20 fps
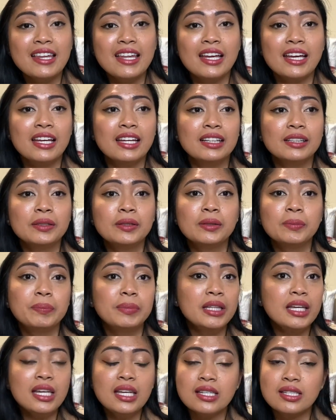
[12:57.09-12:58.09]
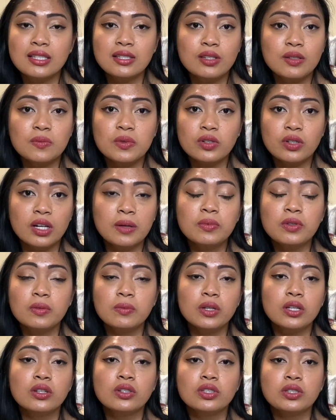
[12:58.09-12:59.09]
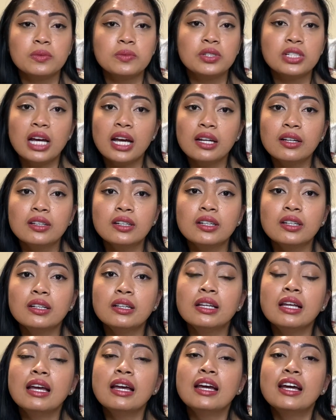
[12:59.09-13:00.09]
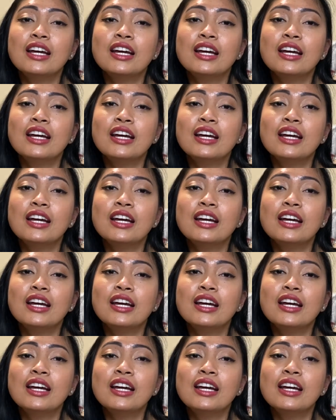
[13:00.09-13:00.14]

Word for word: And please subscribe to my YouTube channel